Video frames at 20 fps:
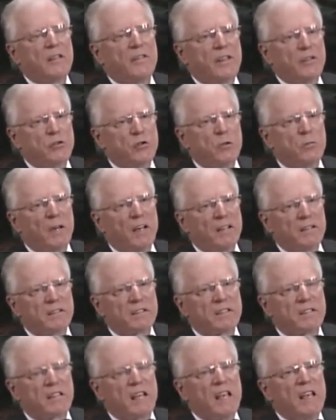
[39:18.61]
that you might
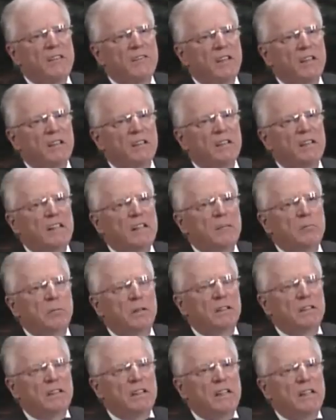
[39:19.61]
savingly
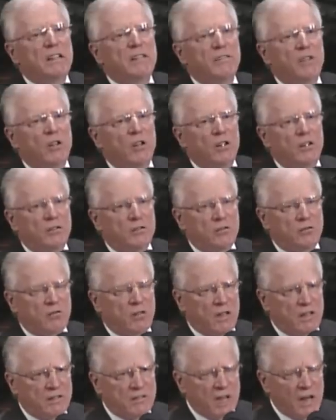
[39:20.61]
believe on
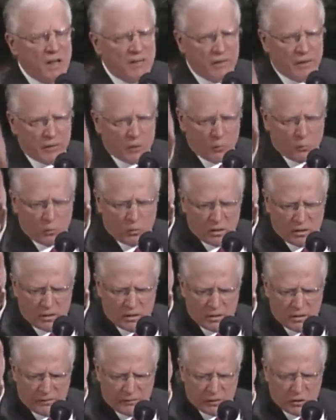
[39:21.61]
Christ, that the
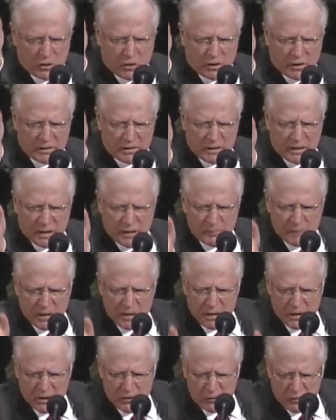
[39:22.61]
Word of God
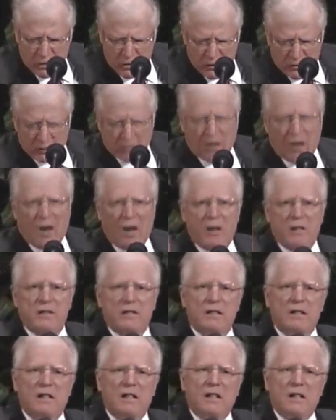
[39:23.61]
coming into your heart